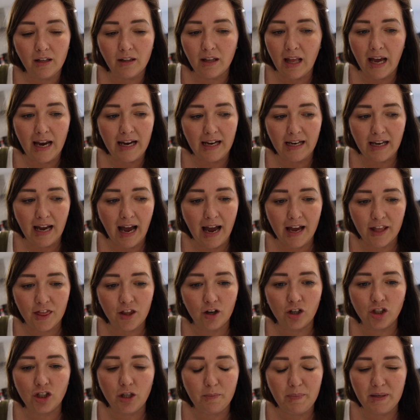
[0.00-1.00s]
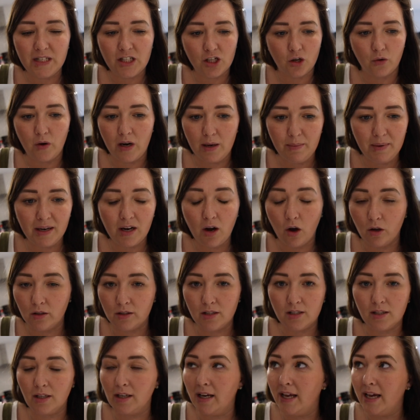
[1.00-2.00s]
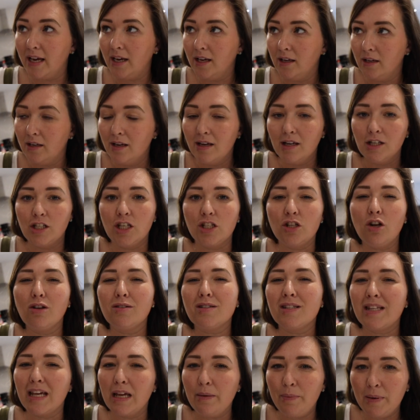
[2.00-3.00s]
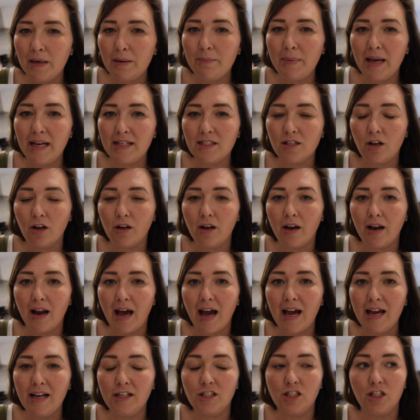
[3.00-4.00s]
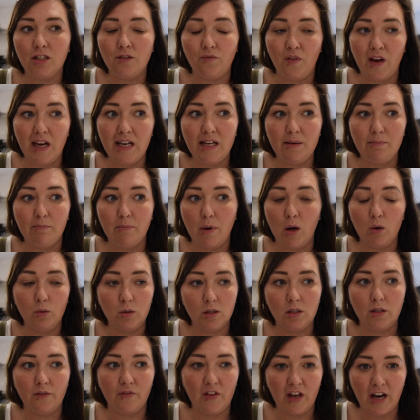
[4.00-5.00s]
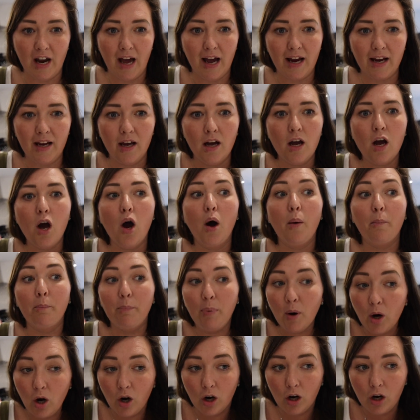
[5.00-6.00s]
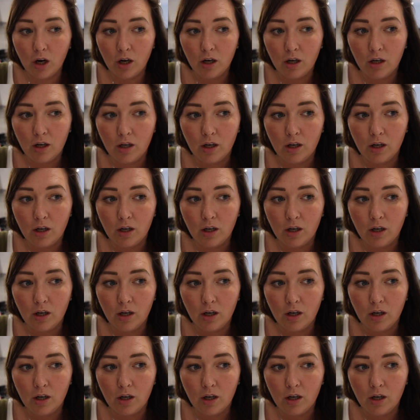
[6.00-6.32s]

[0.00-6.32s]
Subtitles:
Like, I thought she'd be screaming constantly. She's not sleeping amazing on a night. She's feeding most of the night, but...